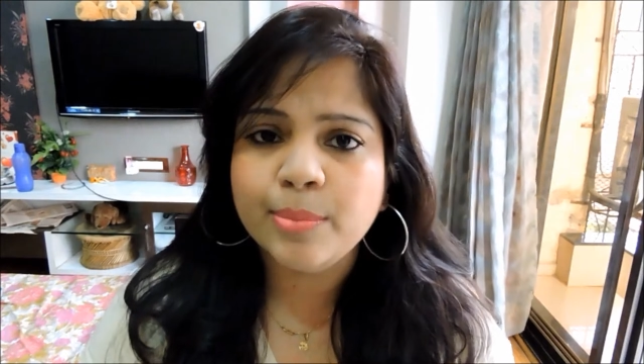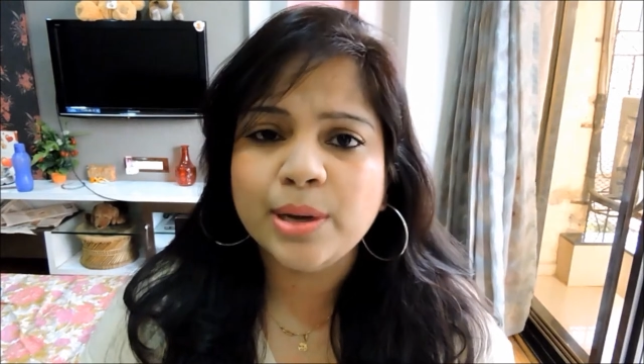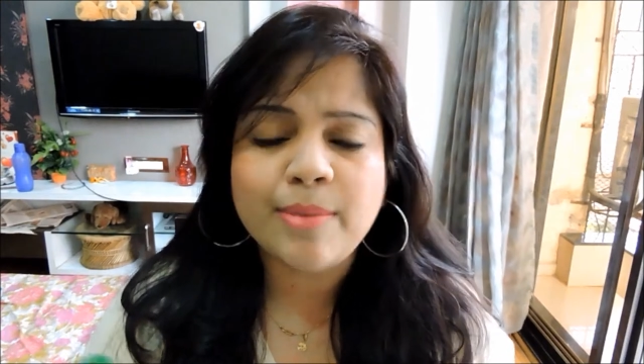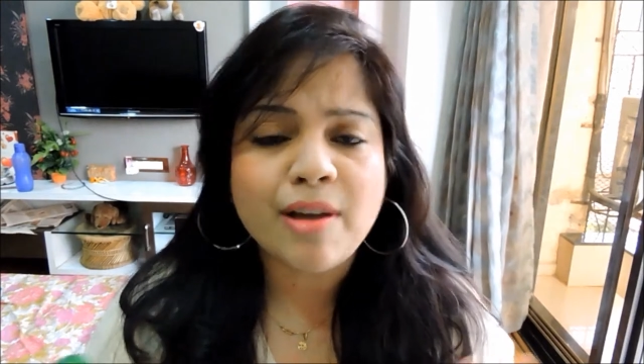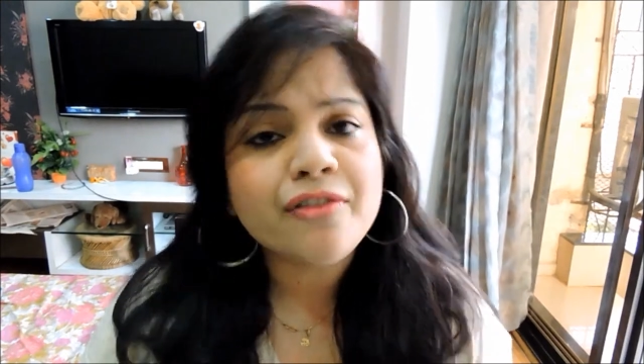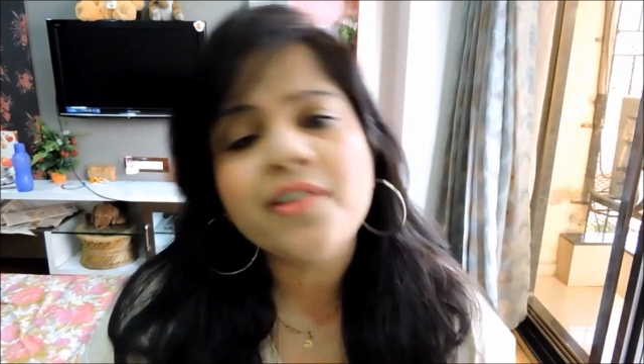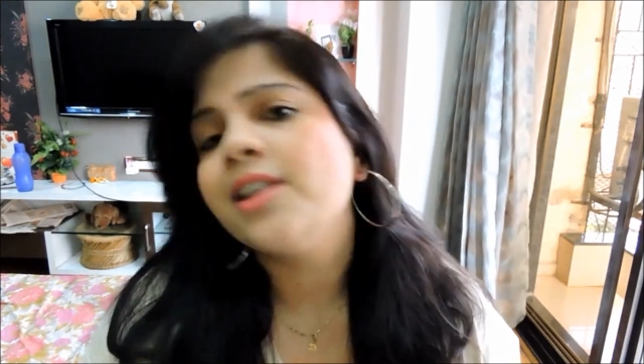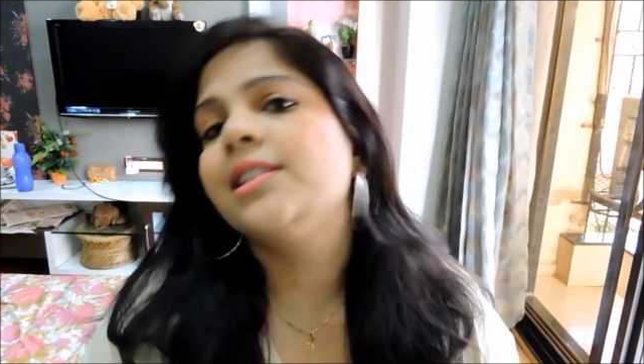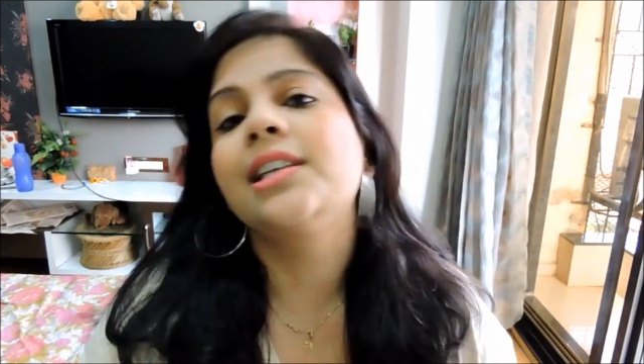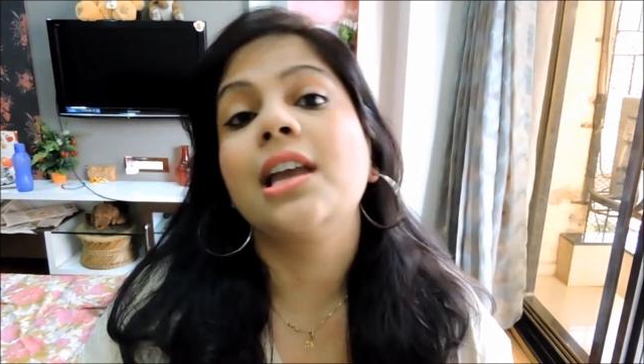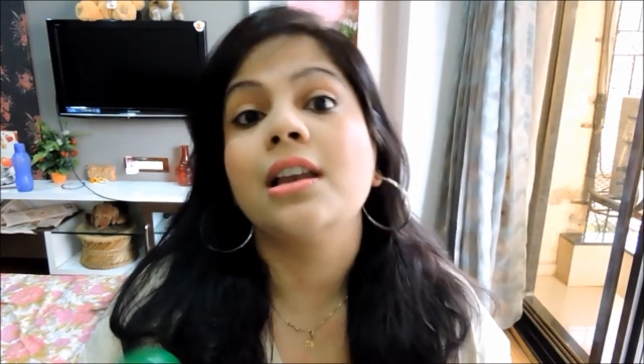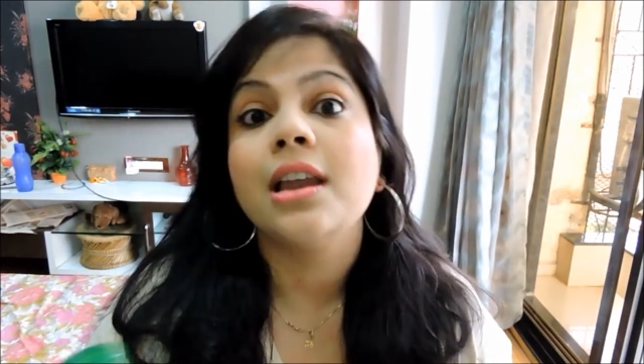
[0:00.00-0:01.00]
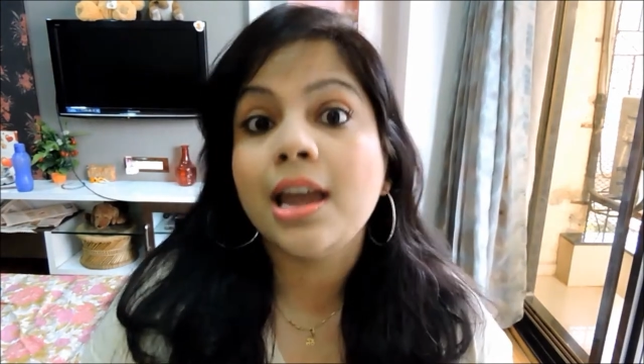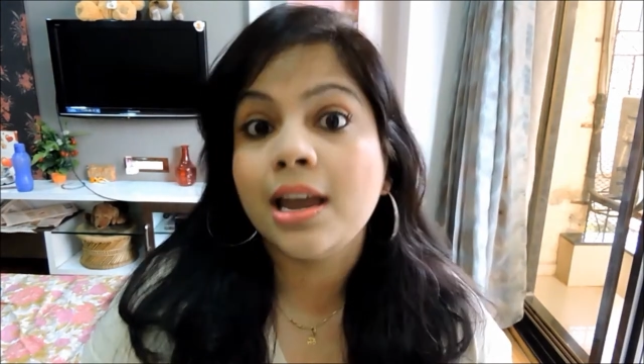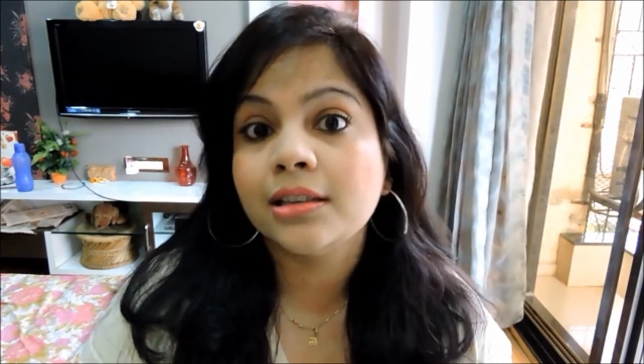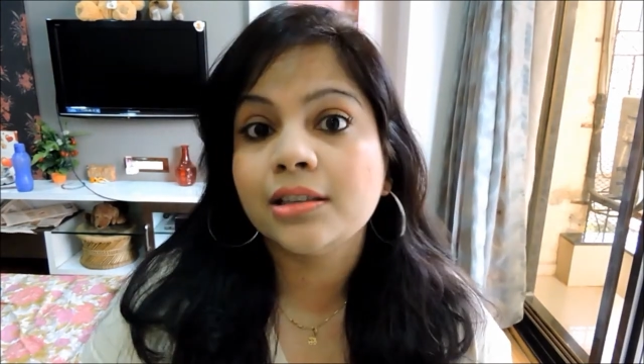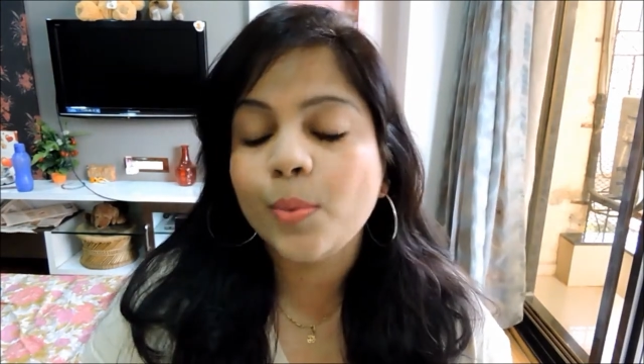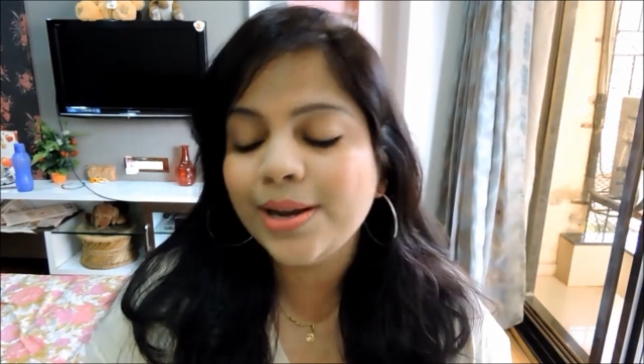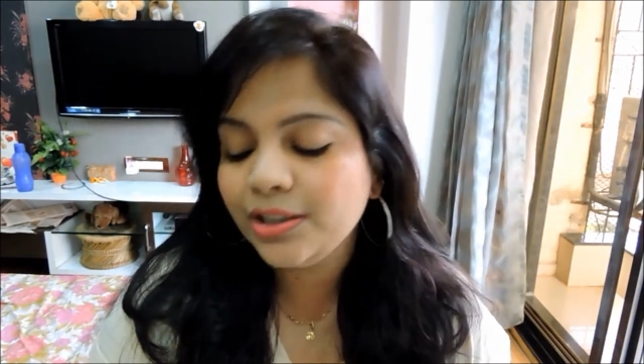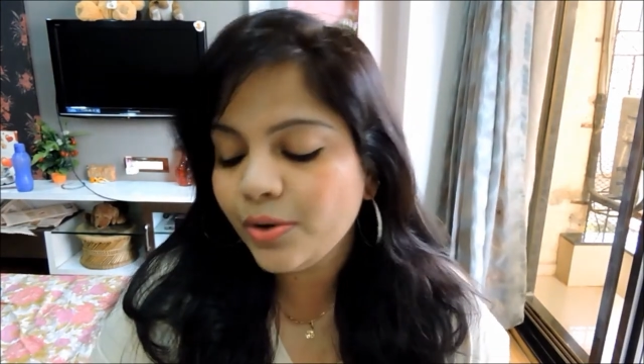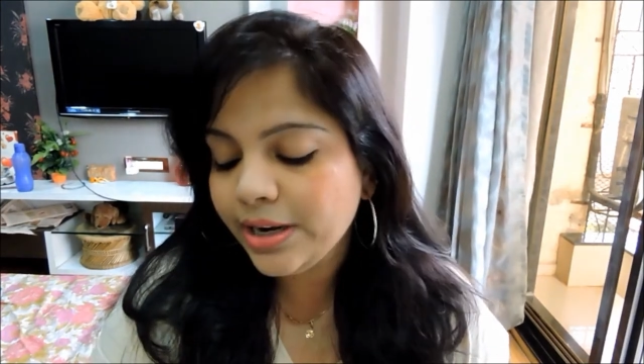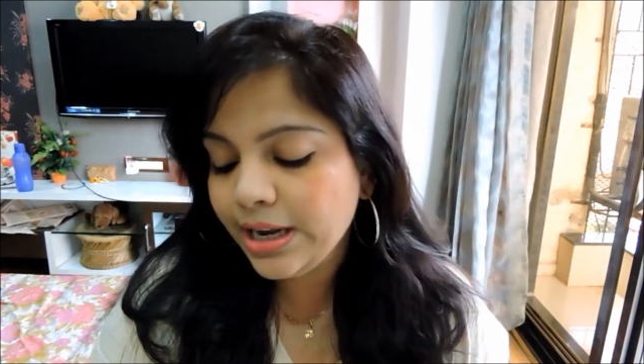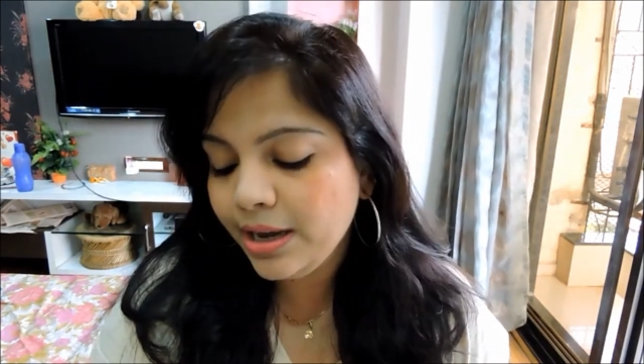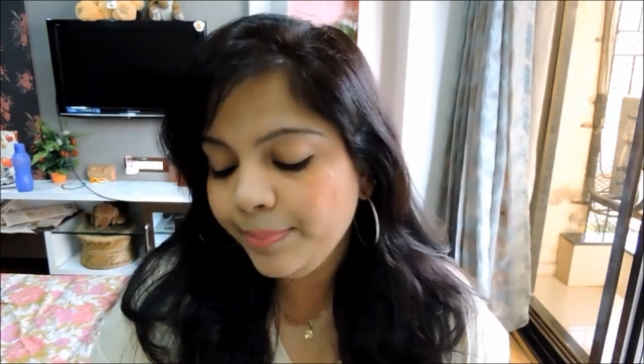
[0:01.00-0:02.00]
but my face skin is quite
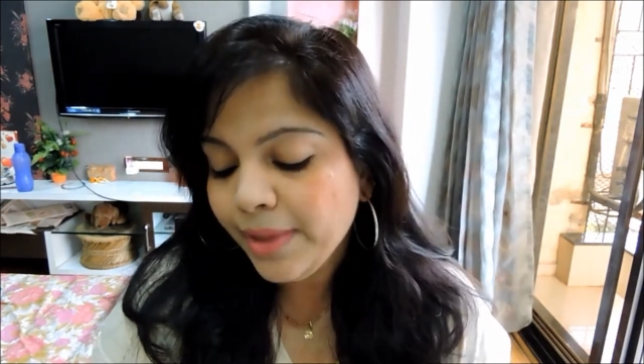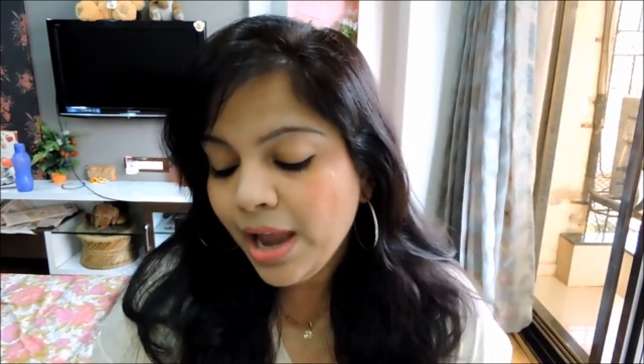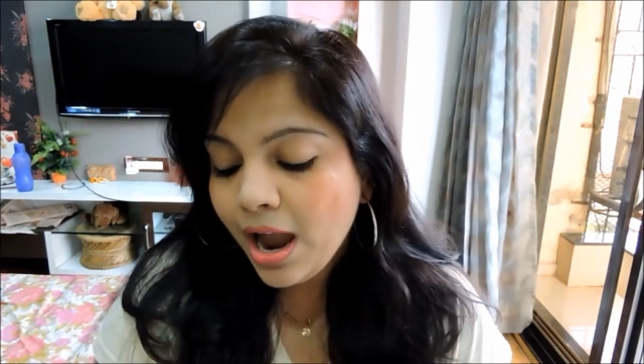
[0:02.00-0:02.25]
oily